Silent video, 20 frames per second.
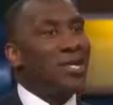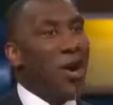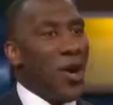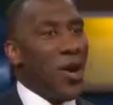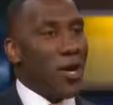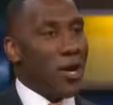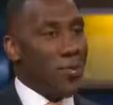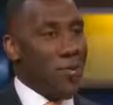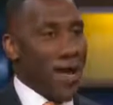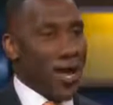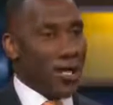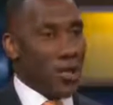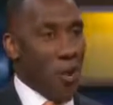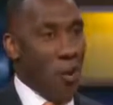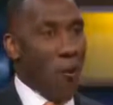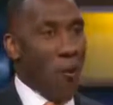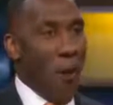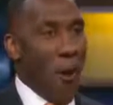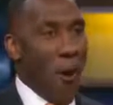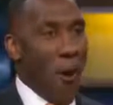we're talking about
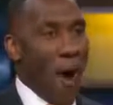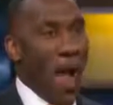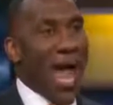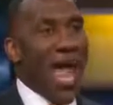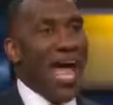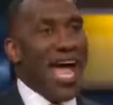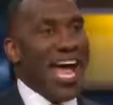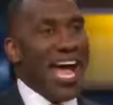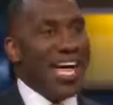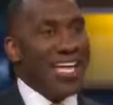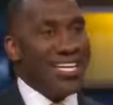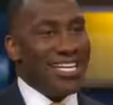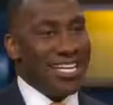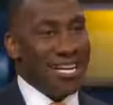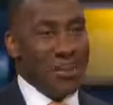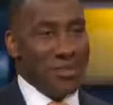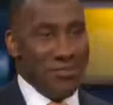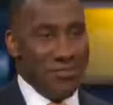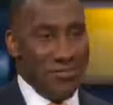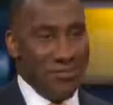your boy,
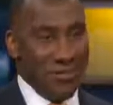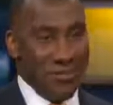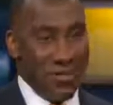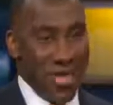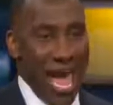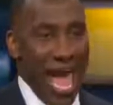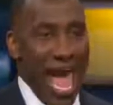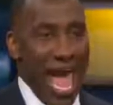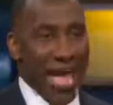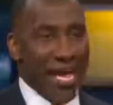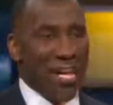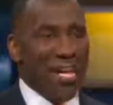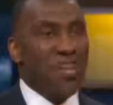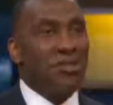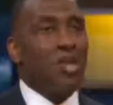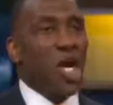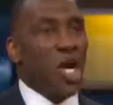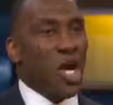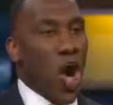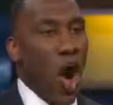that
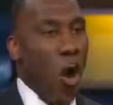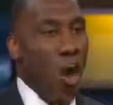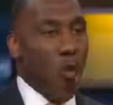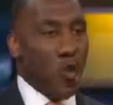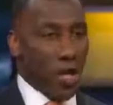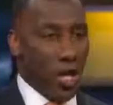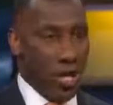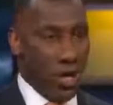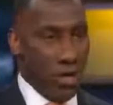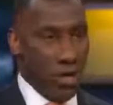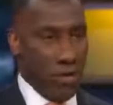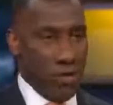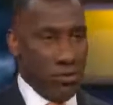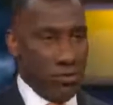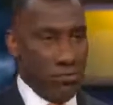Dakota.